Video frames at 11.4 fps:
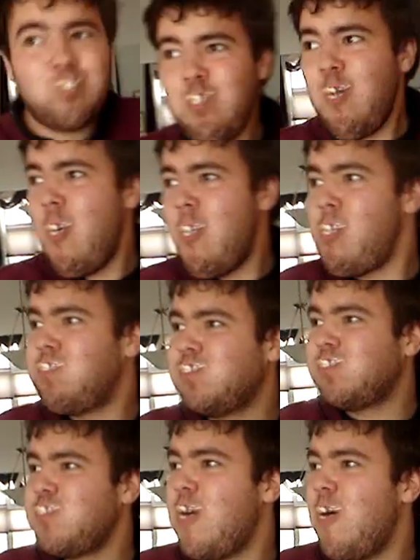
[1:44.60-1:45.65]
Tell Luc
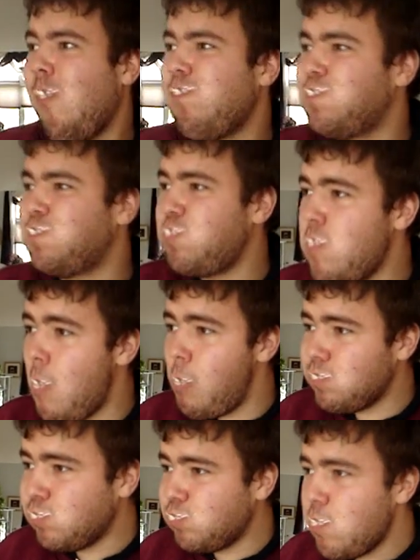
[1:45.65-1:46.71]
how stupid this trick
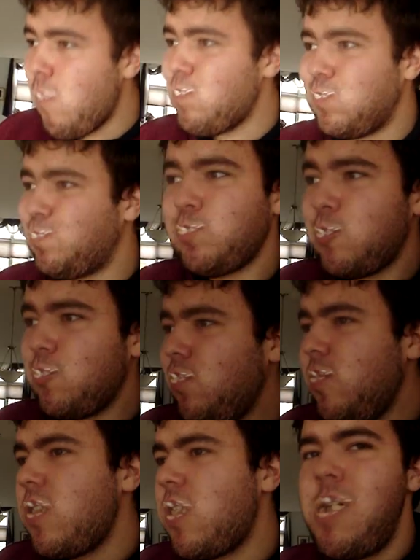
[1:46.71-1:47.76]
is to do.
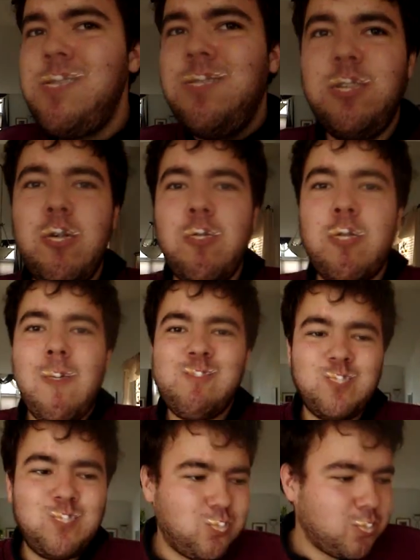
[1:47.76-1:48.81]
It's Luc.
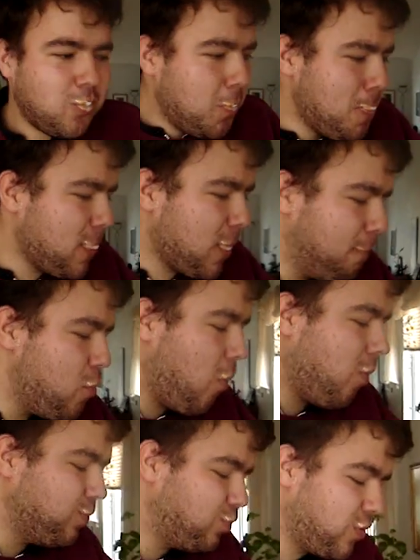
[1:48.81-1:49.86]
You were born
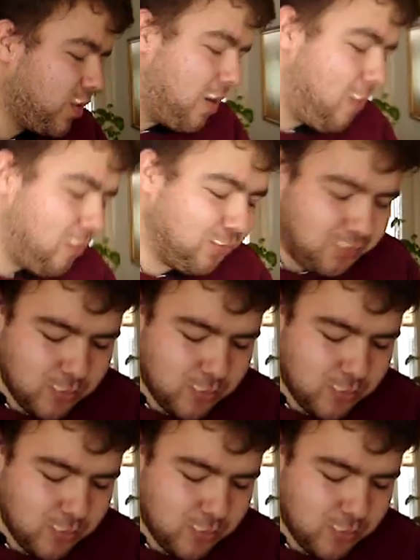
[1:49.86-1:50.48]
doing this. Tell him.